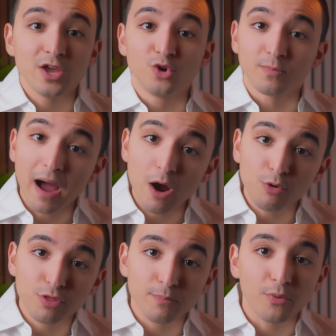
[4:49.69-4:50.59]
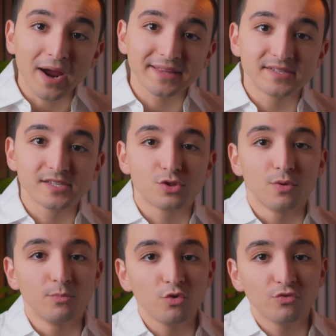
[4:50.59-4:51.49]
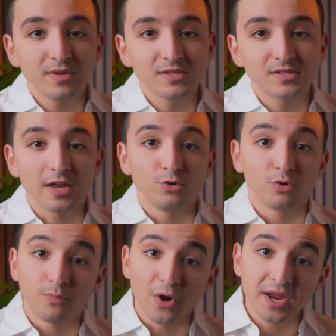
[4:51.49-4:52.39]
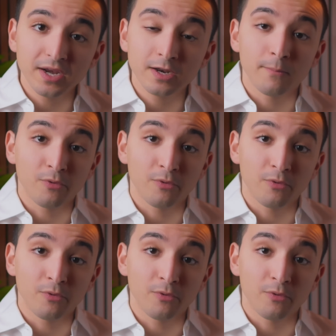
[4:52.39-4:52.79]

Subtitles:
Your mouth practices the movements and your brain